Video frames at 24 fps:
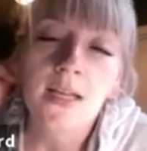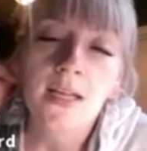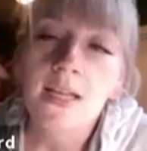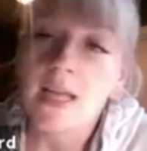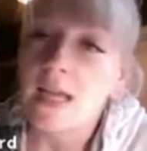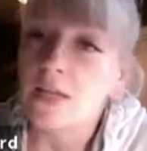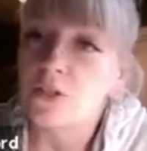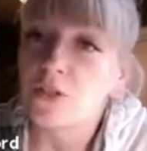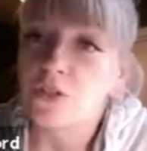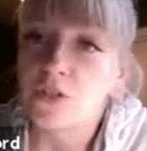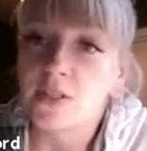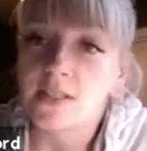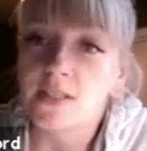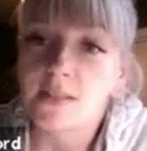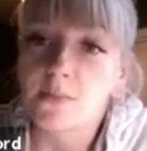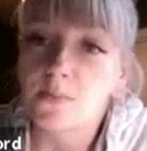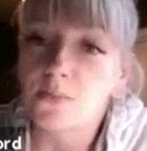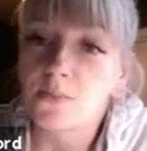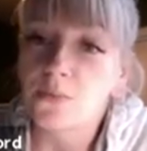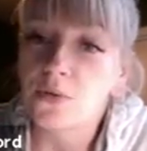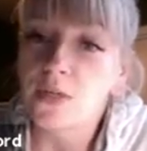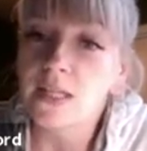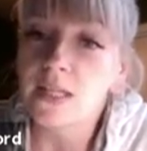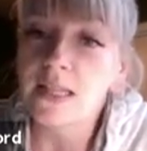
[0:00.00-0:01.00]
And just
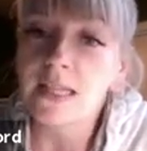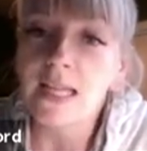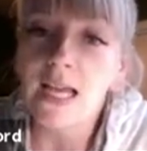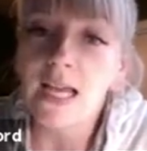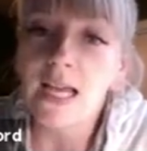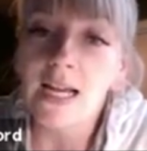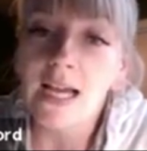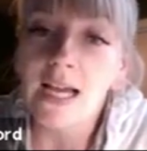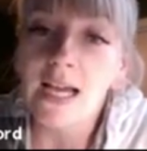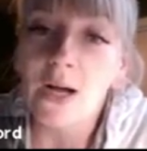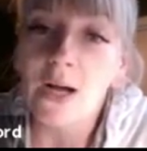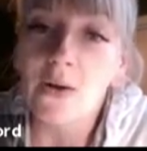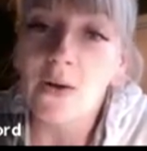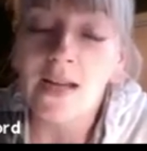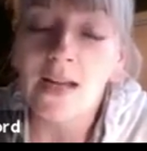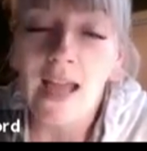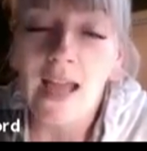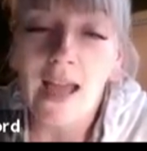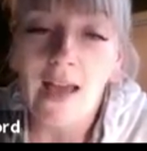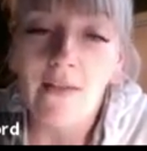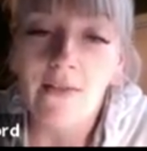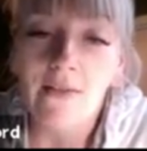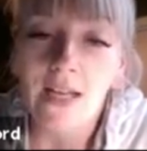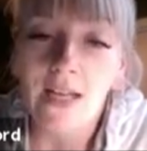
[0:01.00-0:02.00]
print that out and
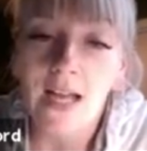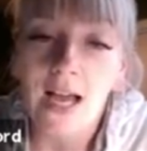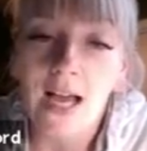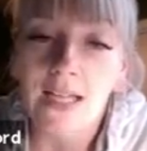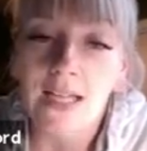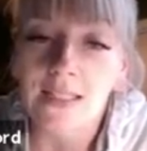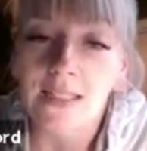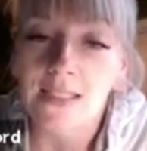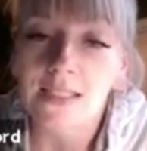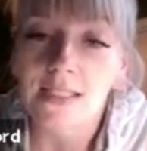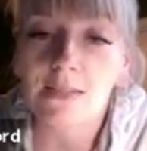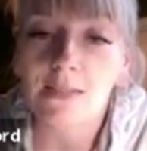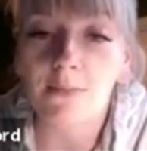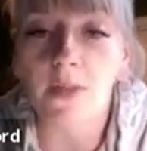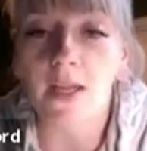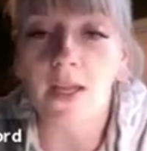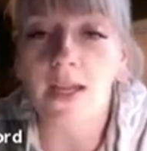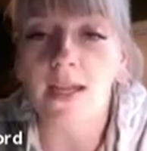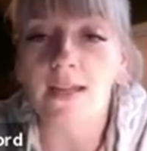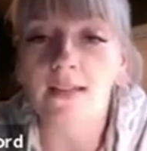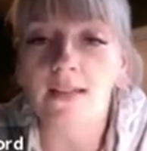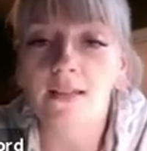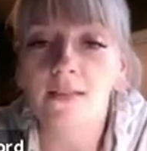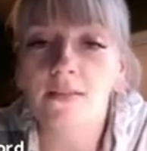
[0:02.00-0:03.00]
have it on
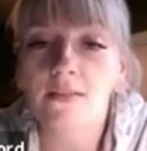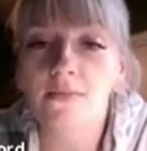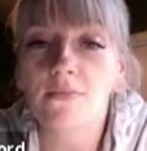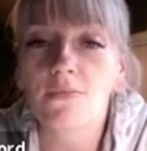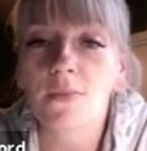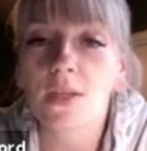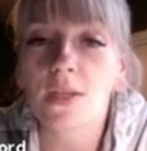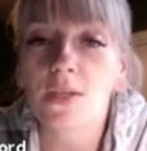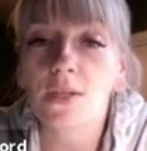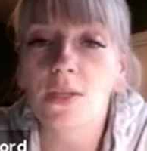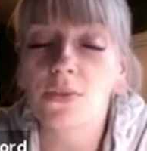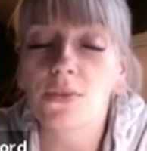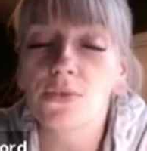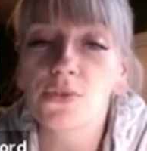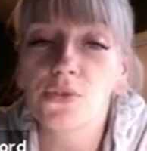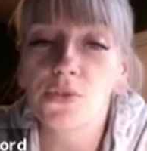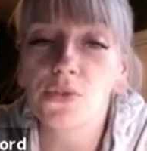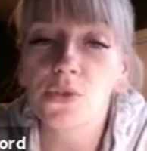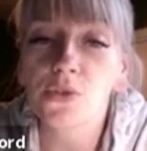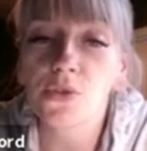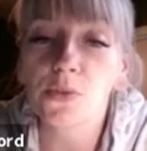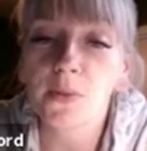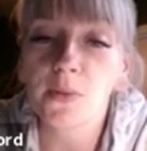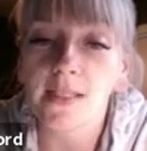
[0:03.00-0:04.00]
display.
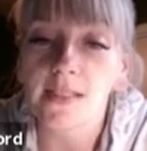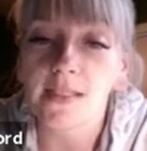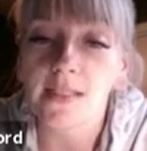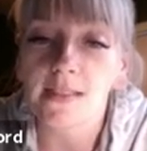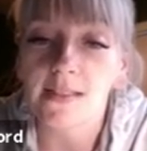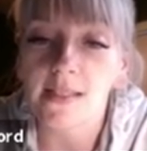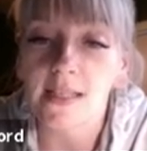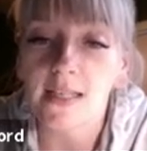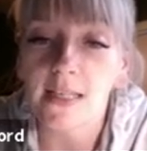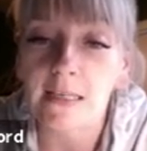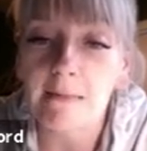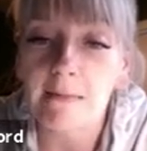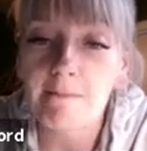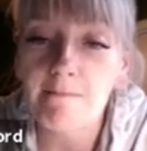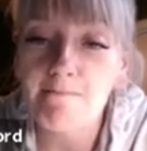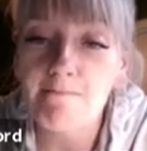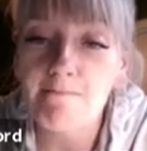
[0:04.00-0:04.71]
Super easy.